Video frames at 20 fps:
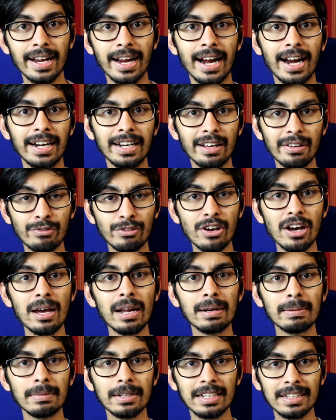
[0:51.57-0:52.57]
And if you
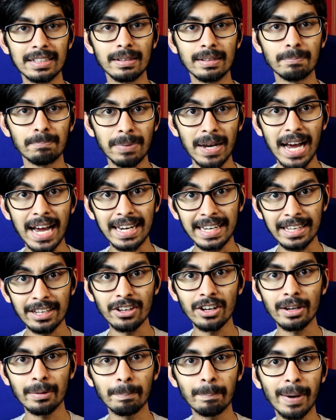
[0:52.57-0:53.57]
are
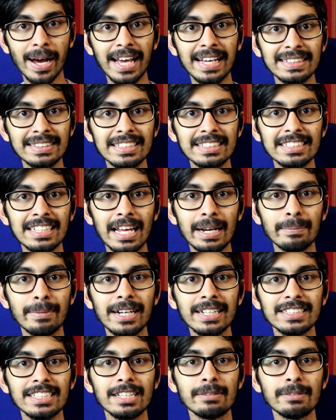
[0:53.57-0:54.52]
planning on buying this helmet,